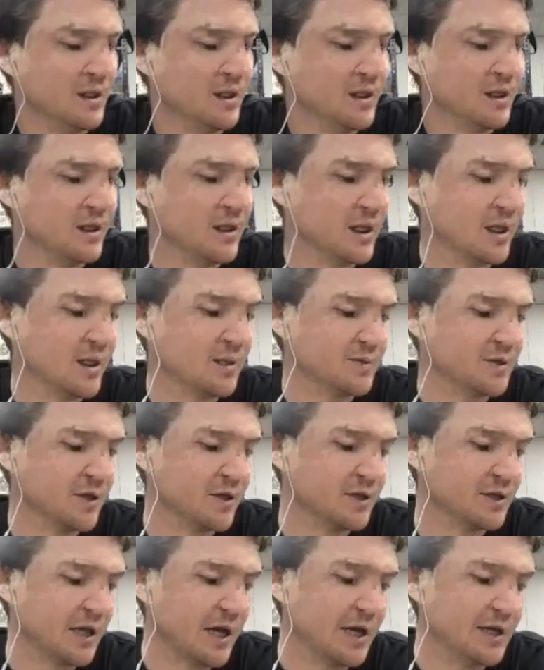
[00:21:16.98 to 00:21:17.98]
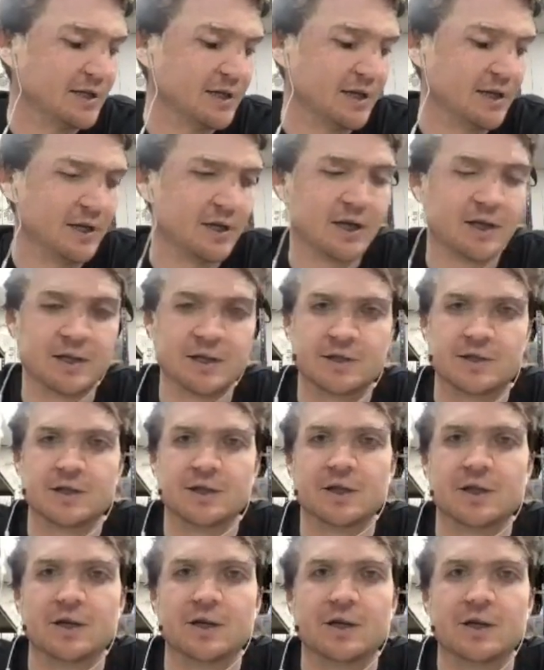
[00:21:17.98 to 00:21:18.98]
Um, so there's eighteen colours
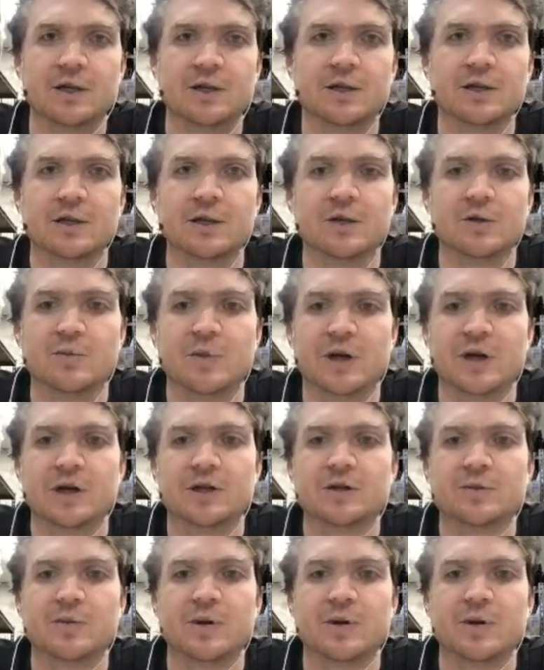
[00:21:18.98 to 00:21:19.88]
in the in the little minnows,